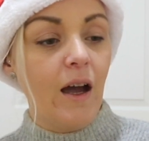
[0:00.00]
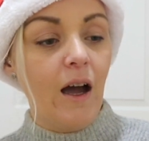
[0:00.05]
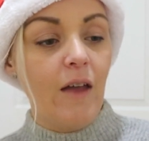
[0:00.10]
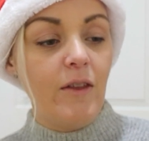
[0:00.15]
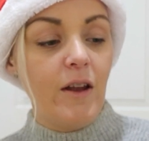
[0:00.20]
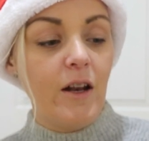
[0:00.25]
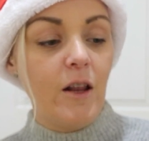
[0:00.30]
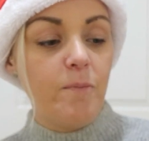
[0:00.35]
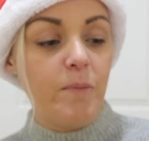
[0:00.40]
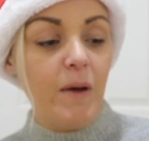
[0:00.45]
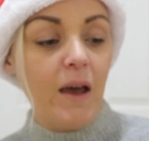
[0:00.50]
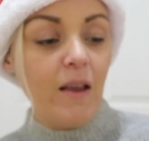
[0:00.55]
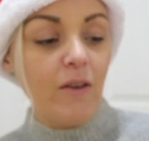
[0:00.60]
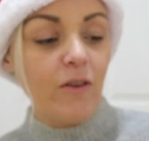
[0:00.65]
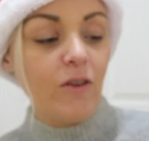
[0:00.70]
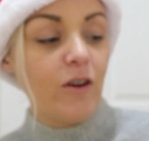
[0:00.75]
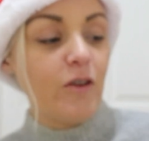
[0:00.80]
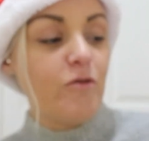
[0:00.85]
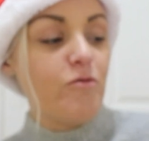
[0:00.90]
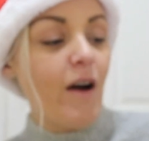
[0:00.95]
And then he's
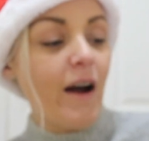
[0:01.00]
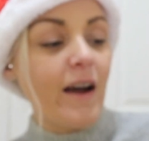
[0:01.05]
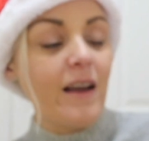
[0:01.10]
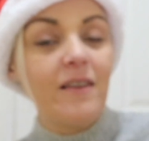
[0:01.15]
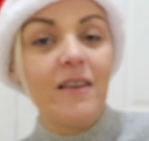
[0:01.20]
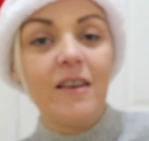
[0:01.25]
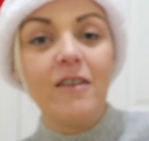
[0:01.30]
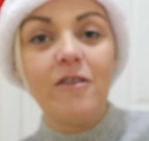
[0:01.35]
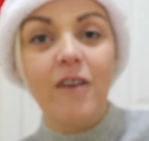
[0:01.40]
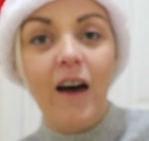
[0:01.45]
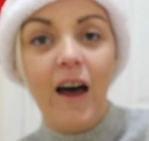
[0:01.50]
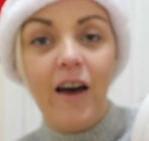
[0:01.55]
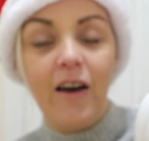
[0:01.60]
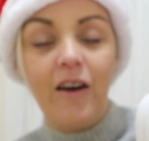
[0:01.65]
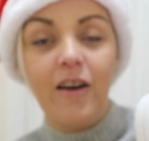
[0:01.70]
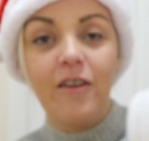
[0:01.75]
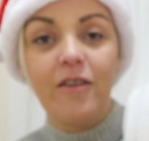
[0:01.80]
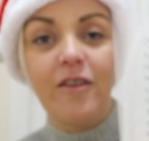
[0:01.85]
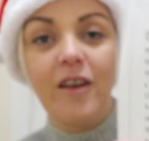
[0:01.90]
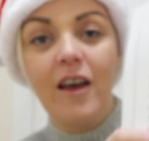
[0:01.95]
basically writing
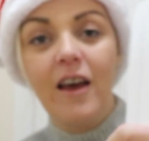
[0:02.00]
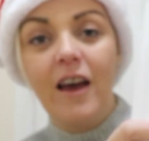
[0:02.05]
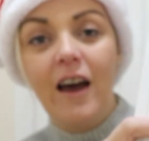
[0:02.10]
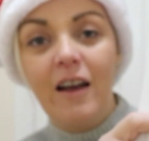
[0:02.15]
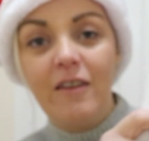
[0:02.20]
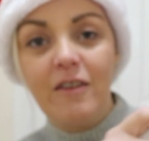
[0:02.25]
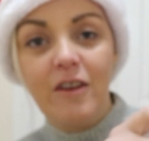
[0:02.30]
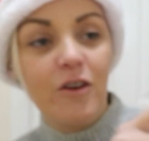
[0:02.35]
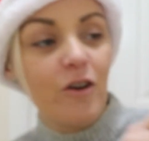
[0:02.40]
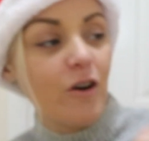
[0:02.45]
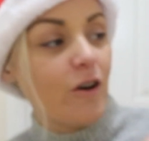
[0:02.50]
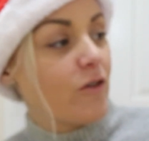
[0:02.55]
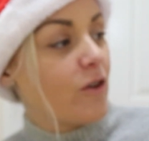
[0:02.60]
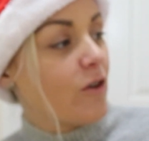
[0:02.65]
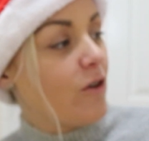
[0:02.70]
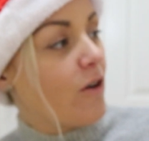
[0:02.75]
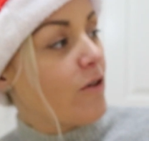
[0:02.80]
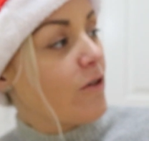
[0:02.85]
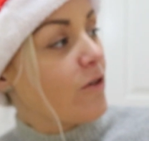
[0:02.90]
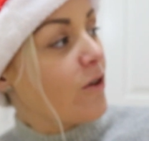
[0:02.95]
letters as he goes
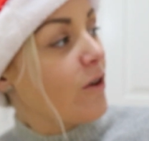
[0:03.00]
along.